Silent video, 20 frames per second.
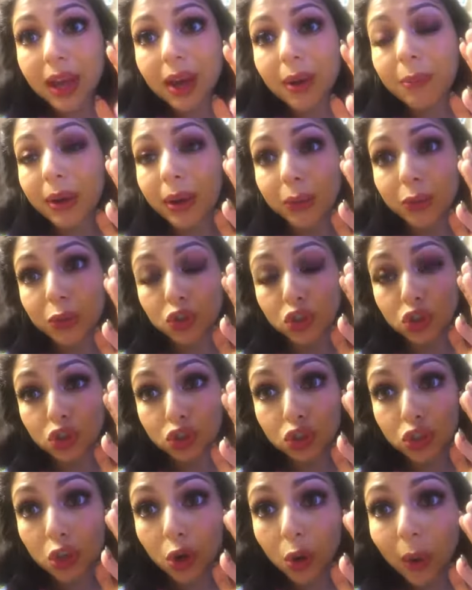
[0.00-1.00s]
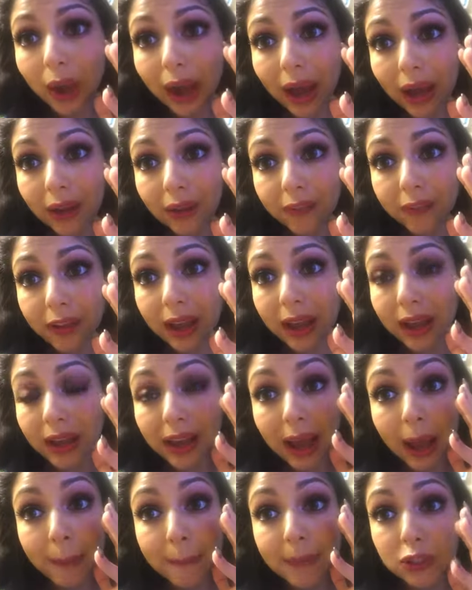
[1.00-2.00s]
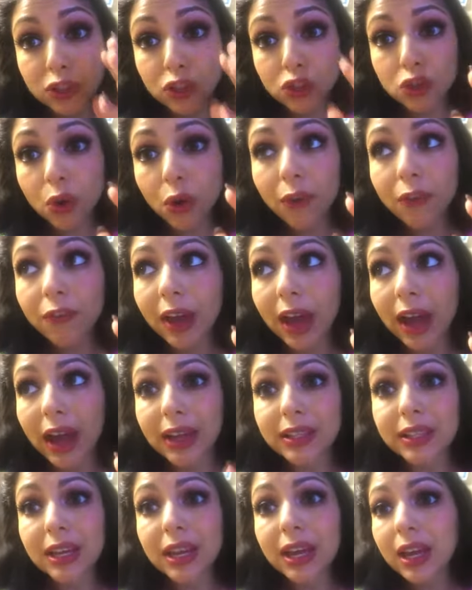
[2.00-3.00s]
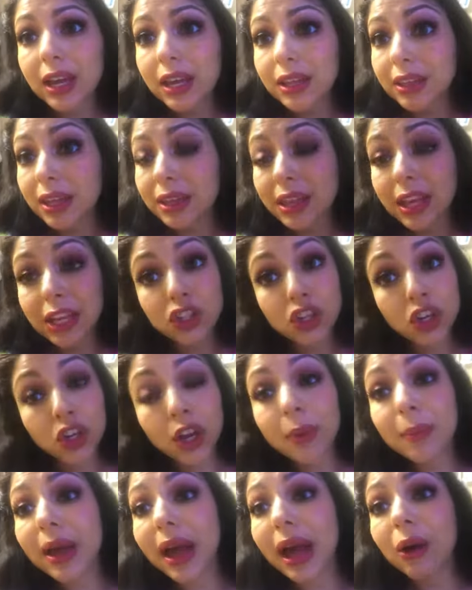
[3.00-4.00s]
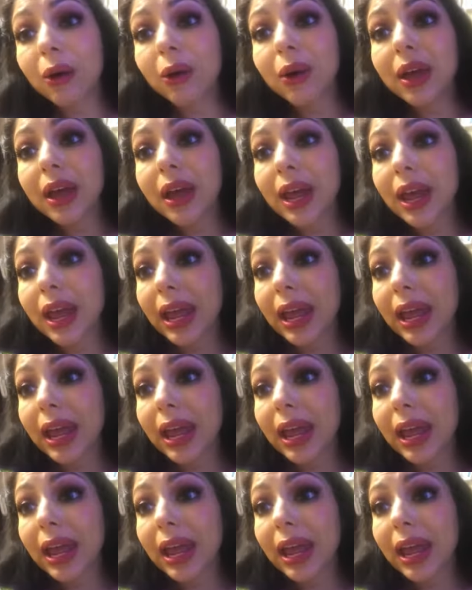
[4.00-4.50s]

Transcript: but I was just so out of it, and it happened so fast that they took him out,